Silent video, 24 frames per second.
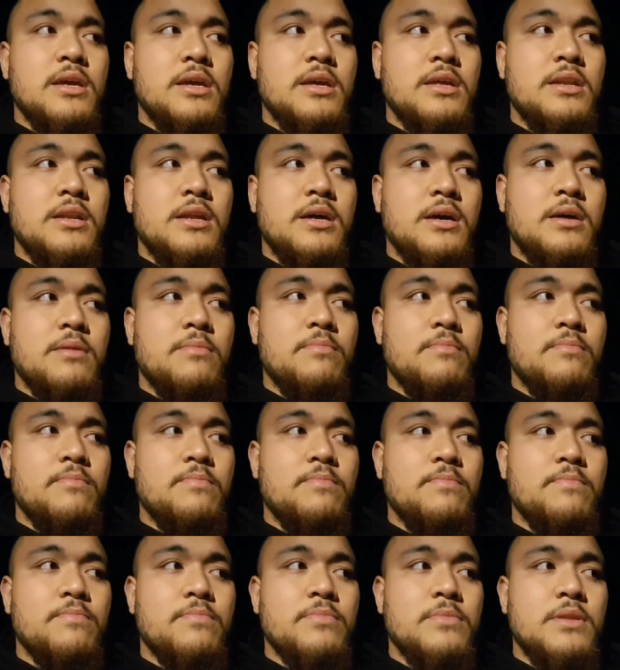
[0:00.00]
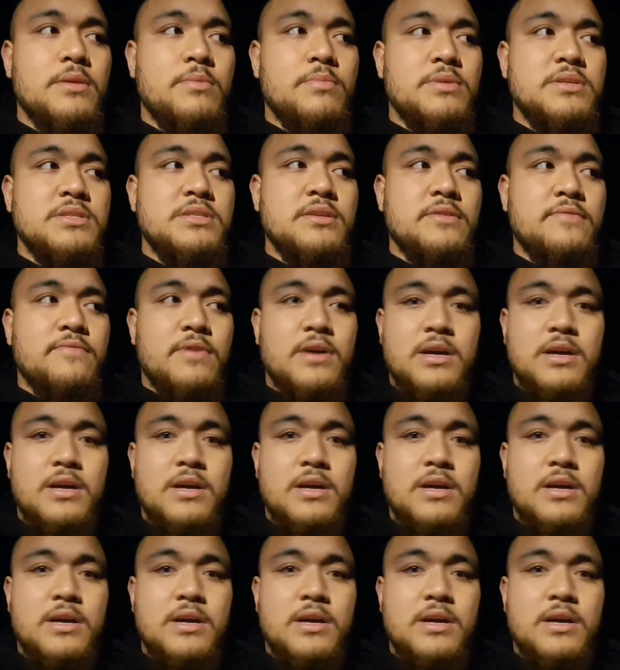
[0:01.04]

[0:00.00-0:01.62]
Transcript: And domestic